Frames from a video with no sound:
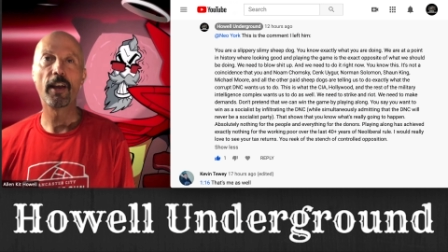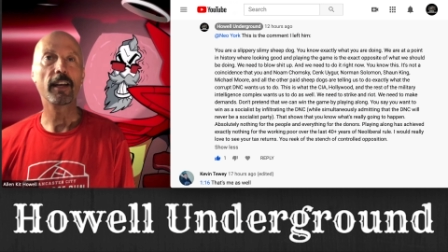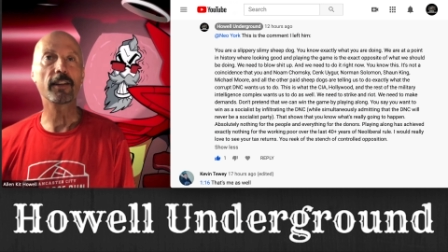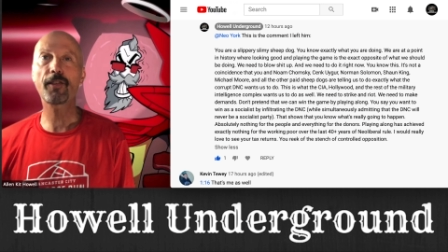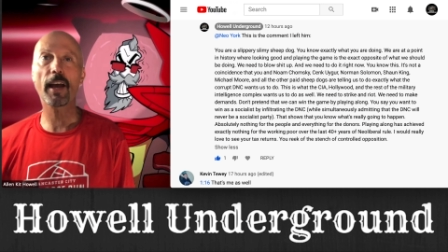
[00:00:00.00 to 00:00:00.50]

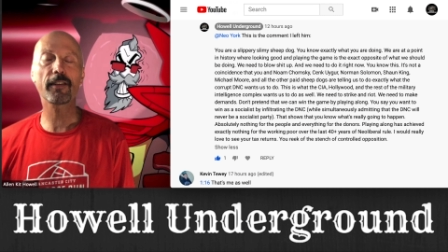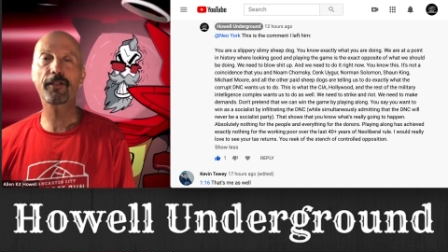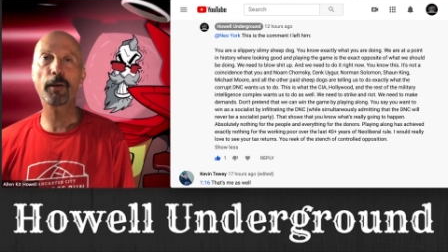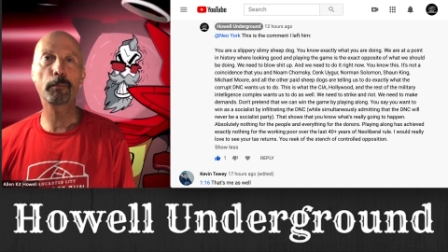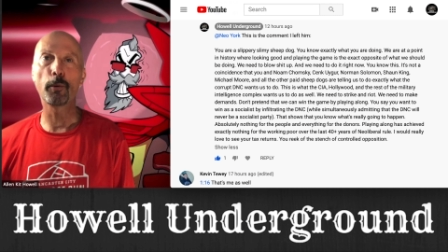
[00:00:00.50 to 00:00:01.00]
It's that
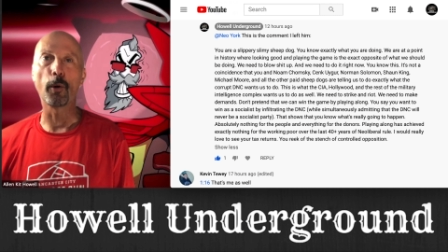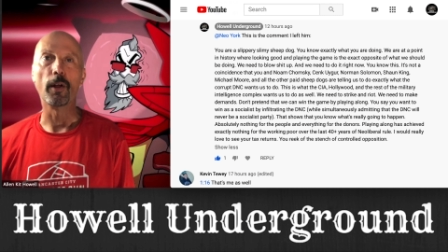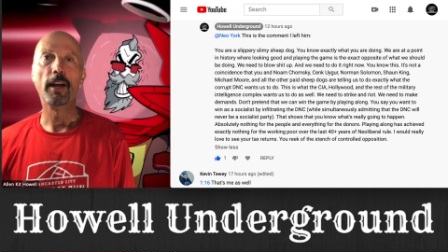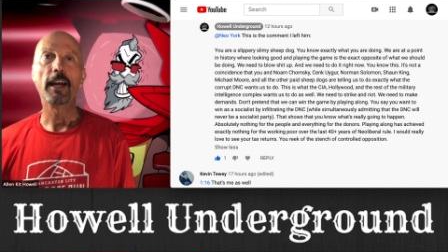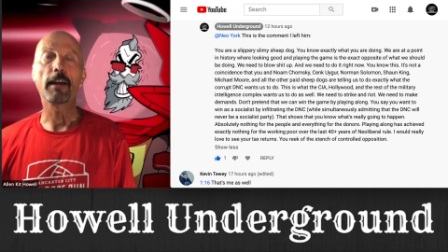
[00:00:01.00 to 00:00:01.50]
simple.
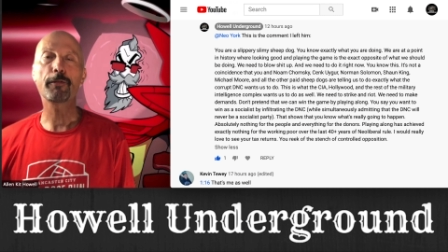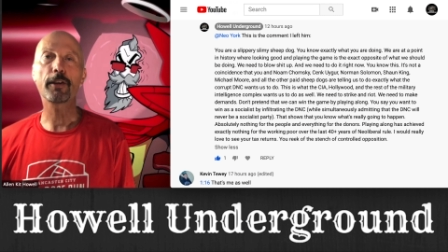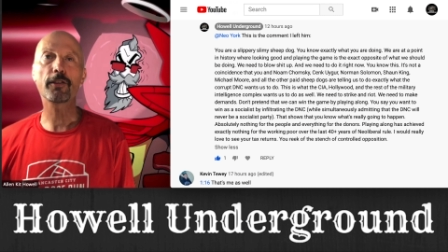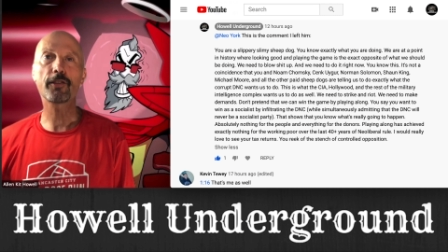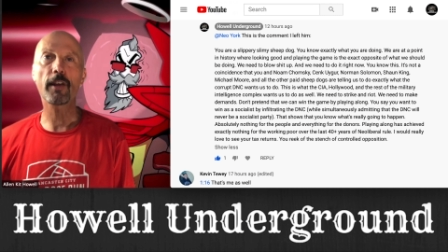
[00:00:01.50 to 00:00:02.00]
If
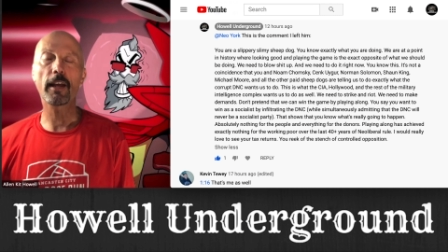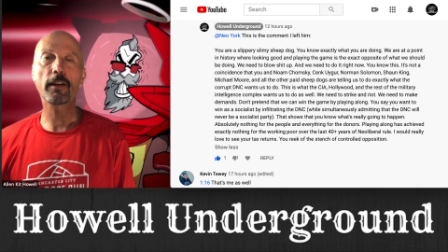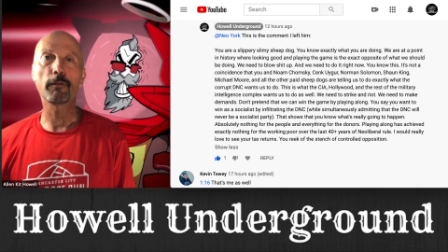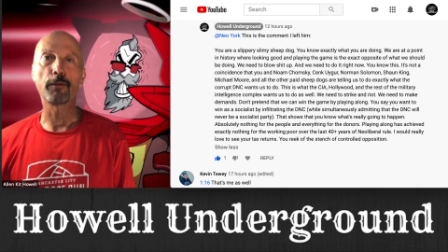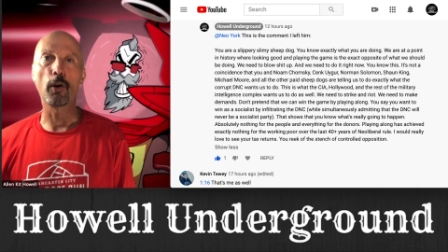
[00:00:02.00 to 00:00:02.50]
they're saying
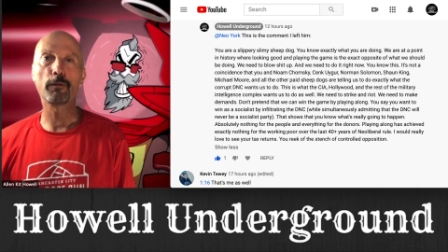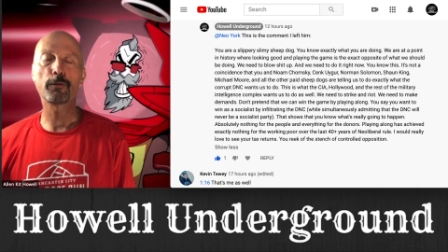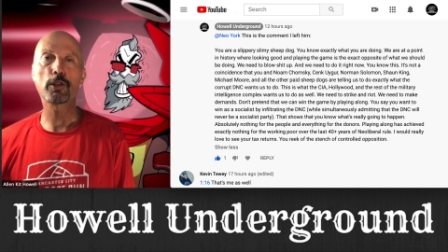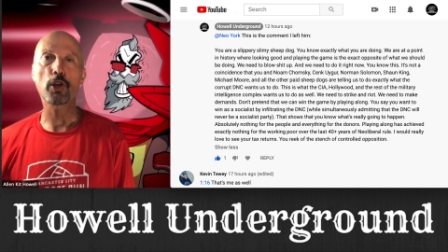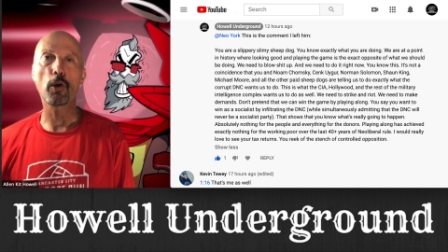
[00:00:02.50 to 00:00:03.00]
to vote
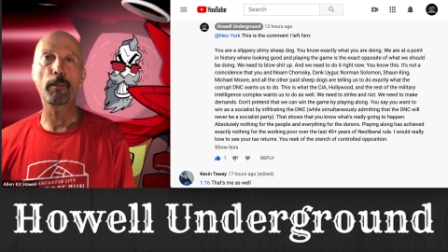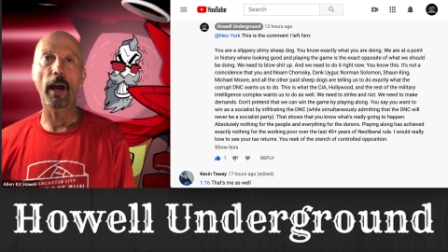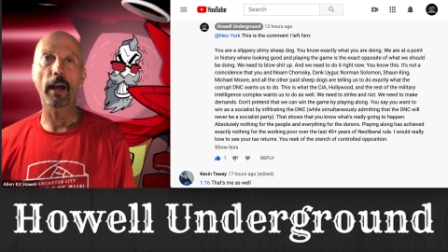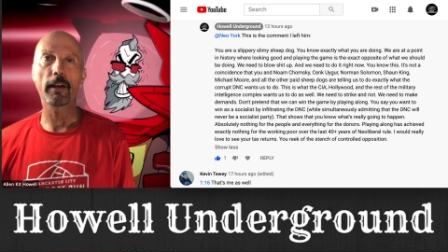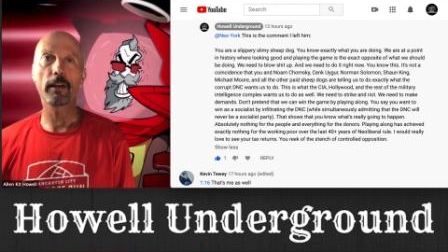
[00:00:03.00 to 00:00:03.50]
for Joe
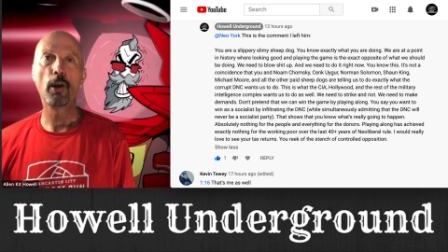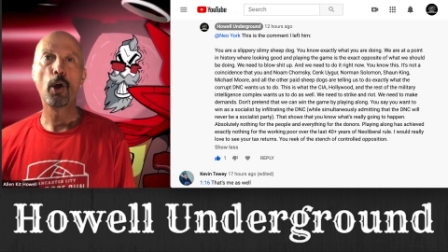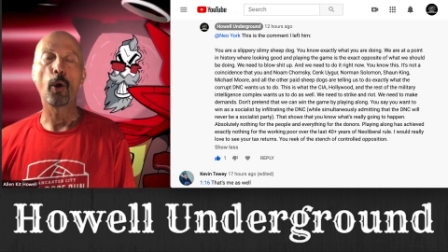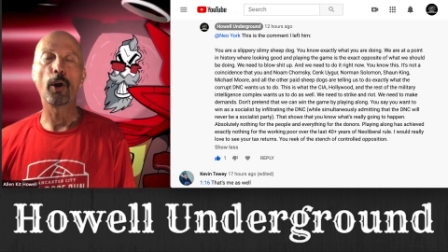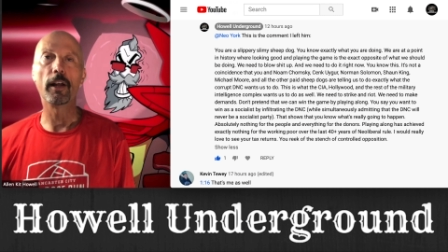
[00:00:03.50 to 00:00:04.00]
Biden
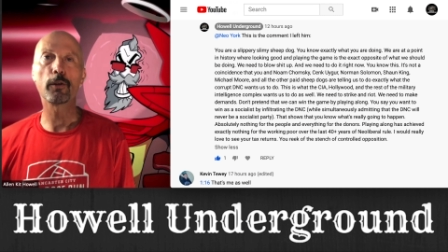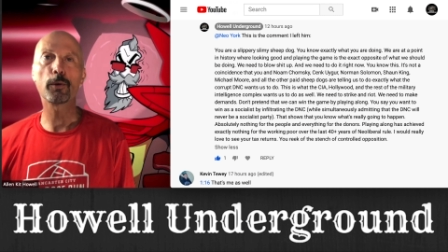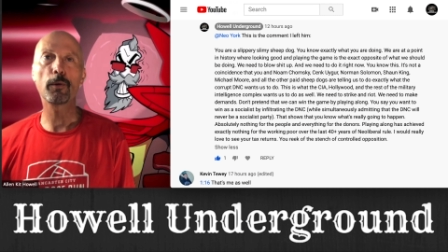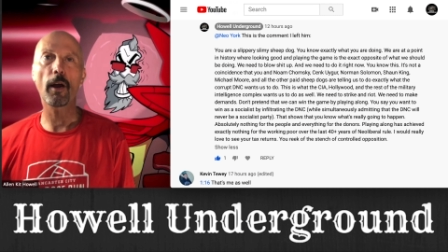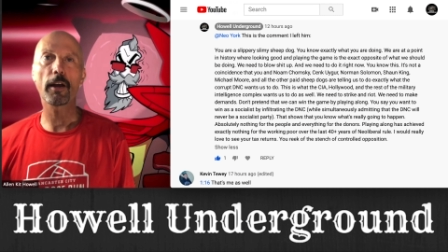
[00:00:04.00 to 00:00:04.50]
or
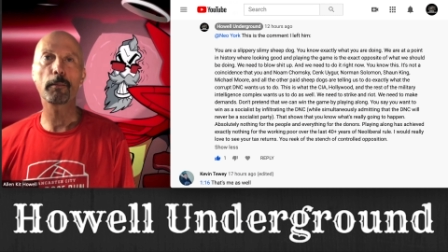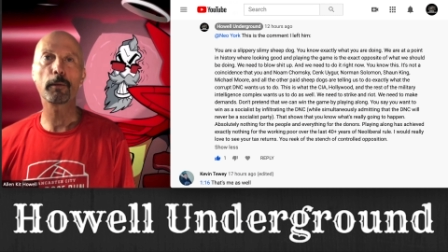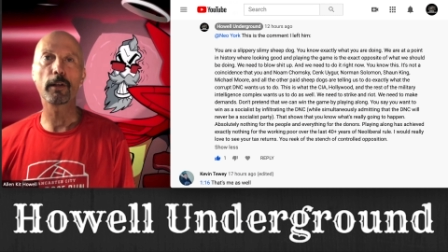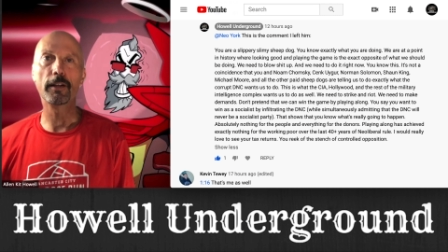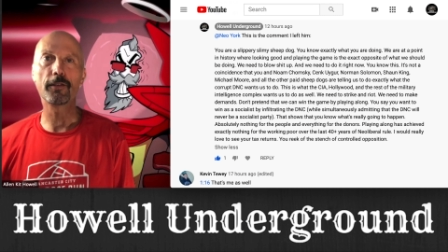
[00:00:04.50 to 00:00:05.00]
Hillary Rodham
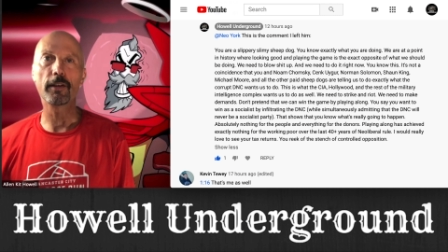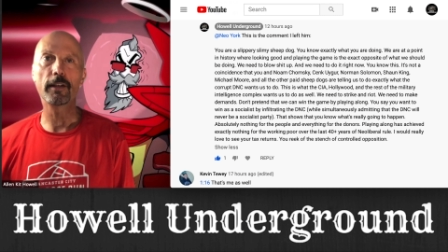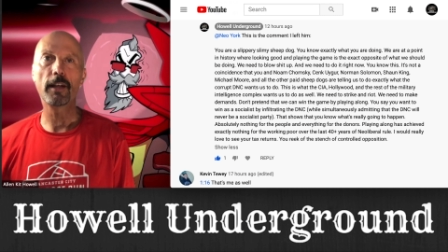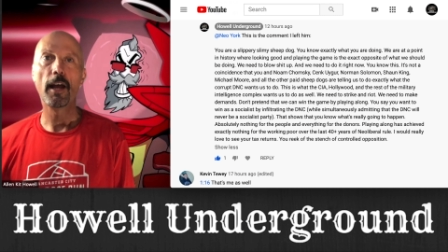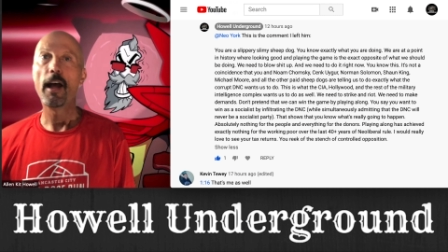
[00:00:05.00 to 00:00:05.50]

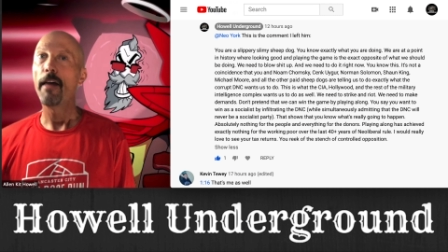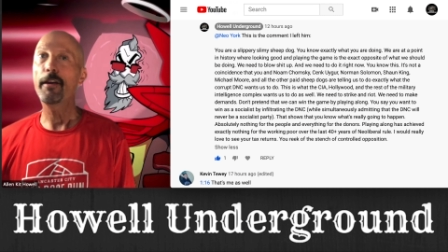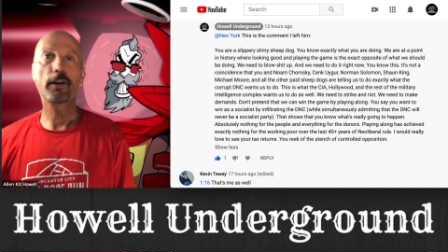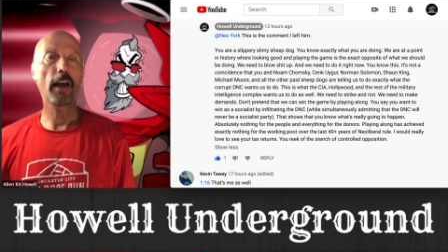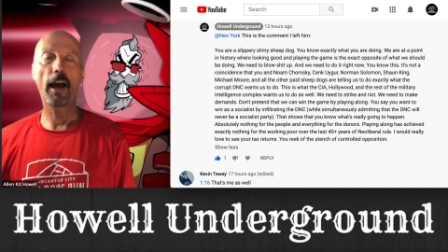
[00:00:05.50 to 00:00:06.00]
Clinton,
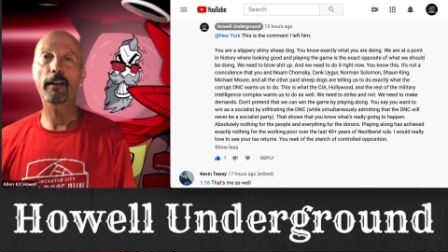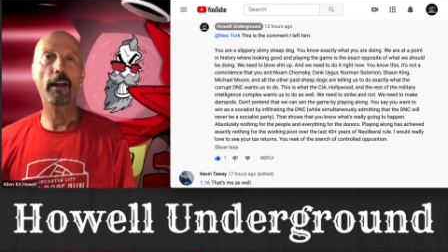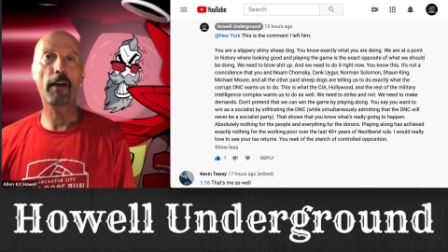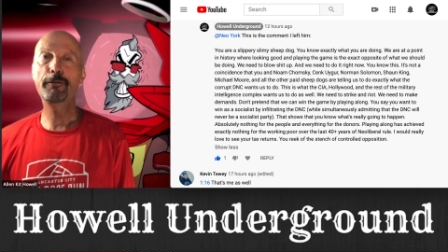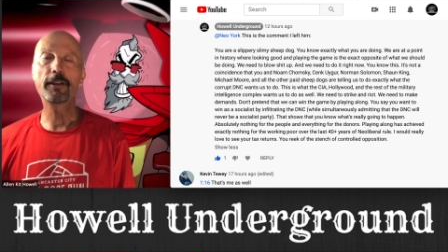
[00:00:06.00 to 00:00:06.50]
they're not
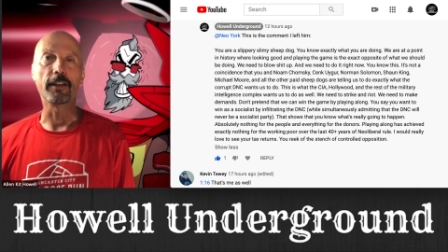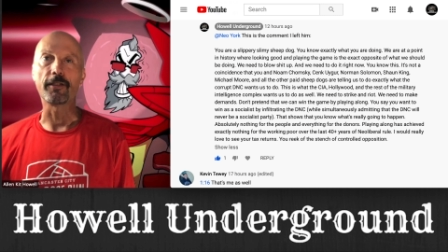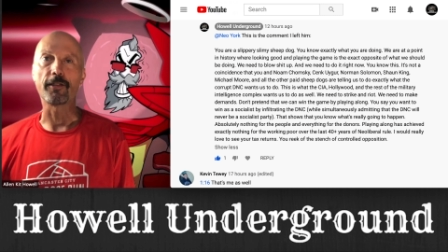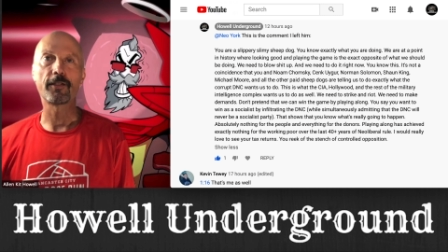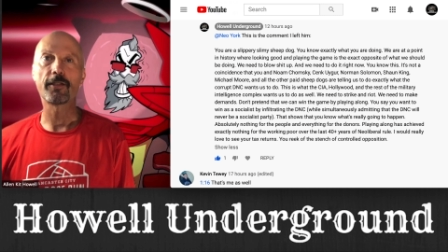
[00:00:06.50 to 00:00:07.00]

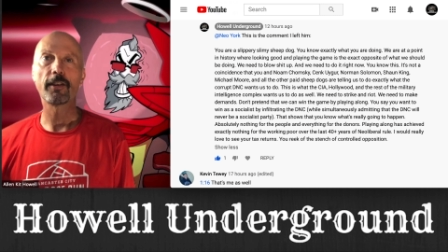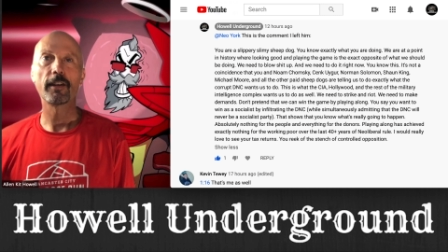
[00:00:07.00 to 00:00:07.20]
leftists.